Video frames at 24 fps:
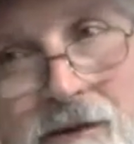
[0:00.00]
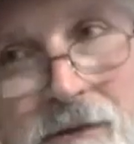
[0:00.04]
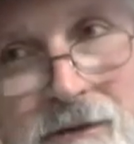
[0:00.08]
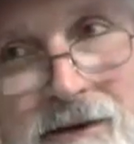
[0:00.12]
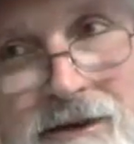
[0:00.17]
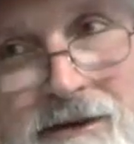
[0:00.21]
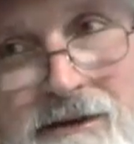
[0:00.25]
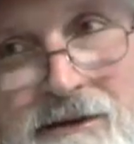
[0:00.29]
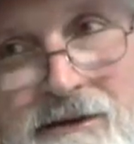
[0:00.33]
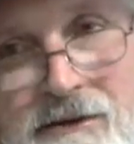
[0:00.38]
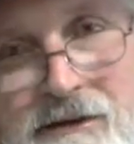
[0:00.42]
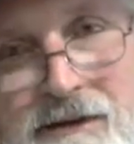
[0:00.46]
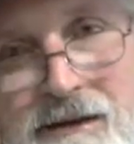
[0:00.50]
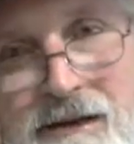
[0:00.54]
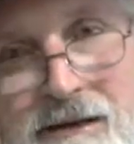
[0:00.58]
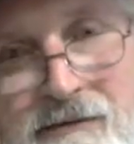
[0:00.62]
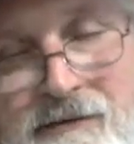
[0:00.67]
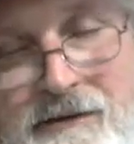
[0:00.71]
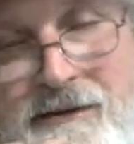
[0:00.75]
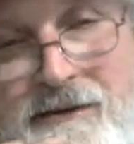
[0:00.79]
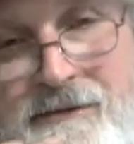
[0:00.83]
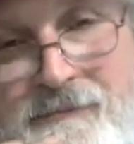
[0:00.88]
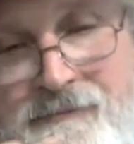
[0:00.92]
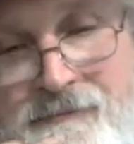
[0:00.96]
renewed
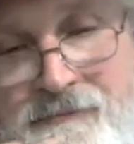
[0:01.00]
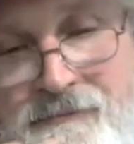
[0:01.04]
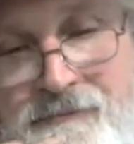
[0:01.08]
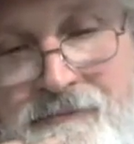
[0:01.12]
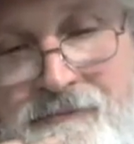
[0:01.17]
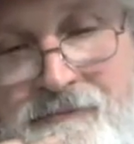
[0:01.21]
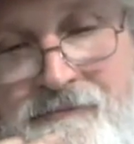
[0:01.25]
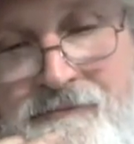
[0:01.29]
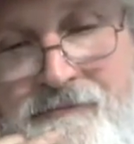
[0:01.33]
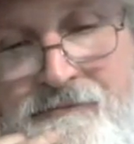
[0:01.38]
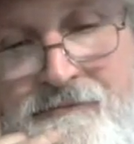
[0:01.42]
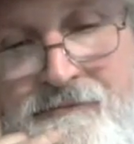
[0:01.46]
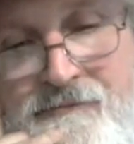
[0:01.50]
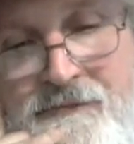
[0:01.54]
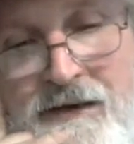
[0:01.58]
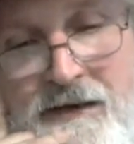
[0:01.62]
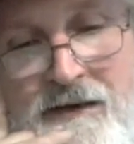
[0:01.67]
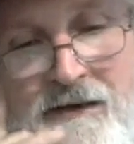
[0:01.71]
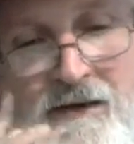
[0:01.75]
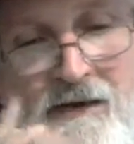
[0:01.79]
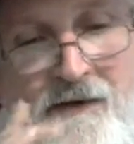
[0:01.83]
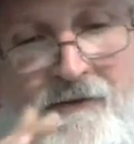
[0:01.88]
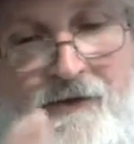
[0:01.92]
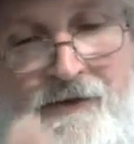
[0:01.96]
covenant.
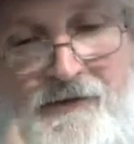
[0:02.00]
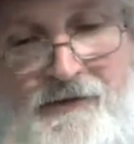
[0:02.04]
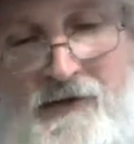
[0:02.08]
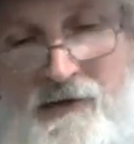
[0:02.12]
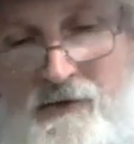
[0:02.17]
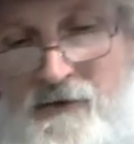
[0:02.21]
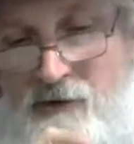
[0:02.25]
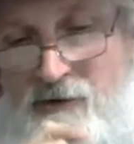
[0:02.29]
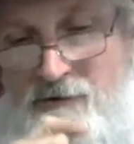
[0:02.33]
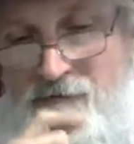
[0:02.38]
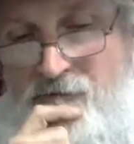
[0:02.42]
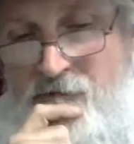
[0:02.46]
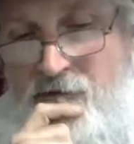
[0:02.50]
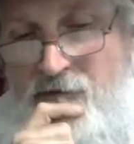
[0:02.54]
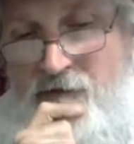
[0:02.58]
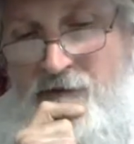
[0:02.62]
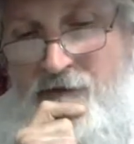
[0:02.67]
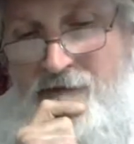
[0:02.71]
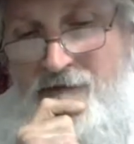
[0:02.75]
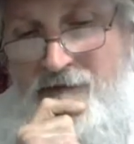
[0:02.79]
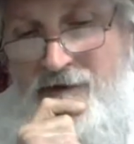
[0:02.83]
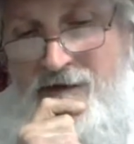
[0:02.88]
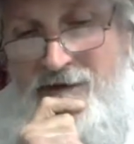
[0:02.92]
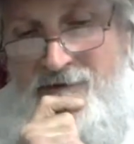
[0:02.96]
There's only one flaw
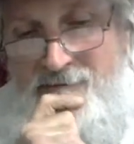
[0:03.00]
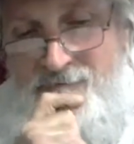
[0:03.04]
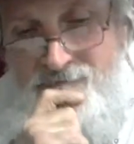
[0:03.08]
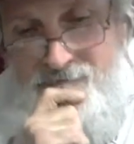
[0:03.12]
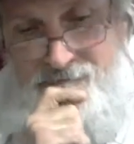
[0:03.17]
in that.